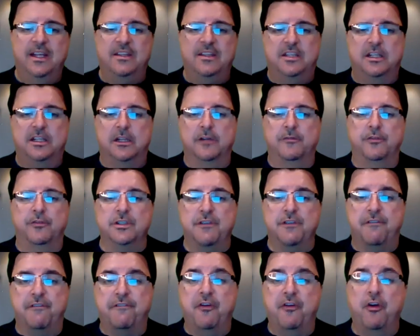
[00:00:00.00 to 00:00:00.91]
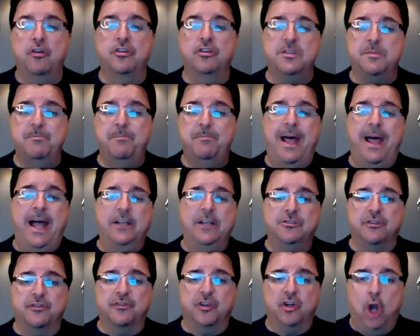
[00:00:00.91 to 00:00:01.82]
delivers first
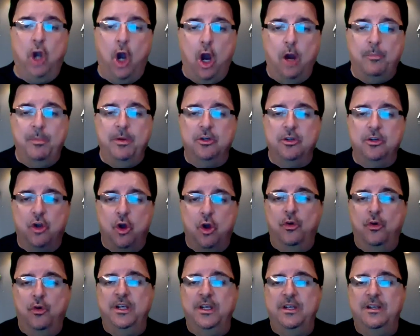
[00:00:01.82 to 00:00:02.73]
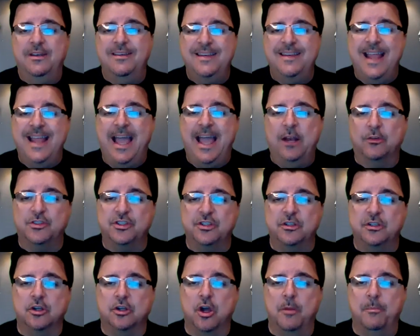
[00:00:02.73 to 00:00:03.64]
batch of carbon coated
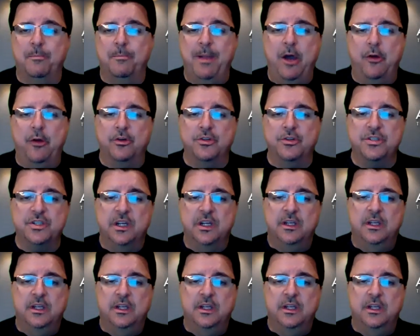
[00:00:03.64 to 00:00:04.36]
nanosilicon powders